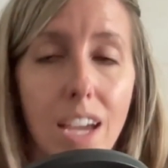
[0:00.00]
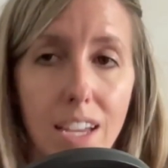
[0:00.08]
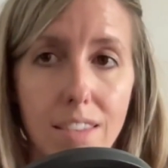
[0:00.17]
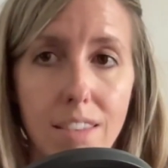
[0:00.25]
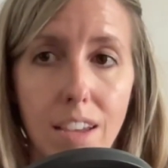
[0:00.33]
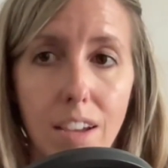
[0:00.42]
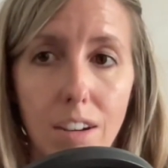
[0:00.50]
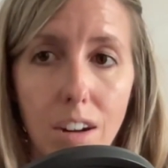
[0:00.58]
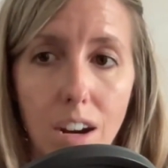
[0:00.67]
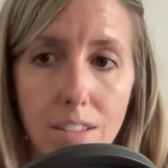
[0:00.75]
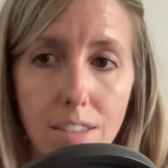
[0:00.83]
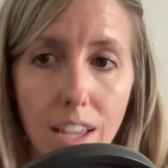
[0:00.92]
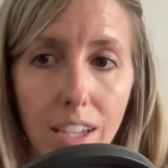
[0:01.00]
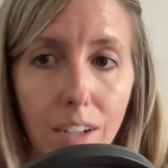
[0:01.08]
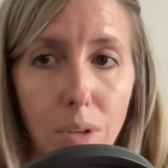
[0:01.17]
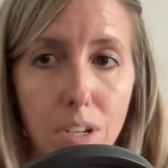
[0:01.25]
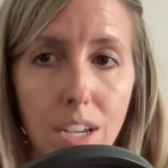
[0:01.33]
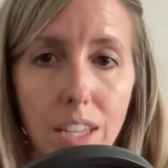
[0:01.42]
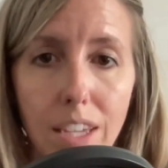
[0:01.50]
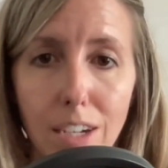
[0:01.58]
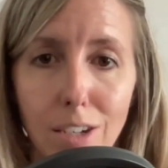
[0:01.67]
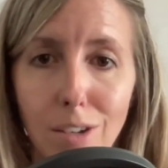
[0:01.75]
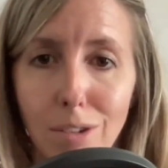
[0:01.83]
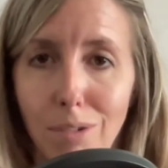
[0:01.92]
and sit cross-legged, which I
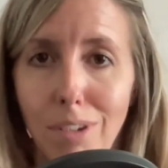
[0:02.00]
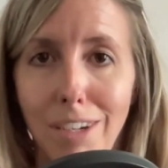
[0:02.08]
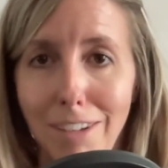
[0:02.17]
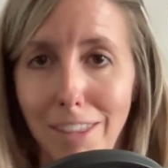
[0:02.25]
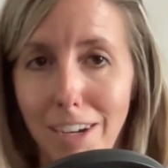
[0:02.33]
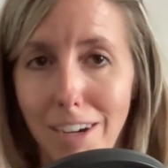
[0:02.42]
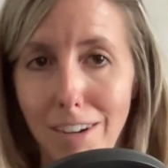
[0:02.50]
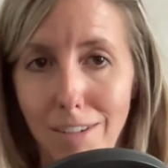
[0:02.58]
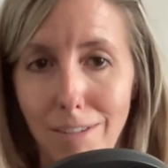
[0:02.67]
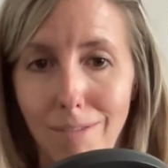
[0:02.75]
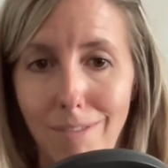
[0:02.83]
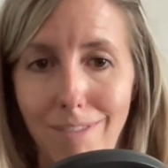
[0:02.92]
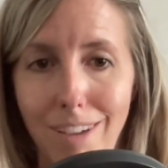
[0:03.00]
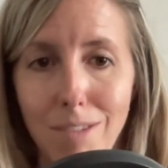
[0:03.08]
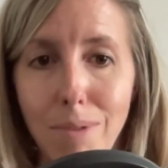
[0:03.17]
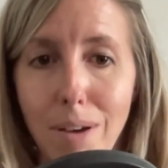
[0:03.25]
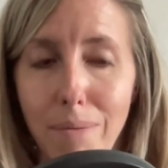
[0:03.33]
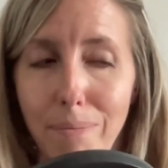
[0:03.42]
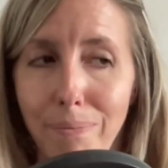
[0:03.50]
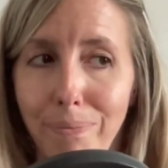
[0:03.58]
like to do here and there as well.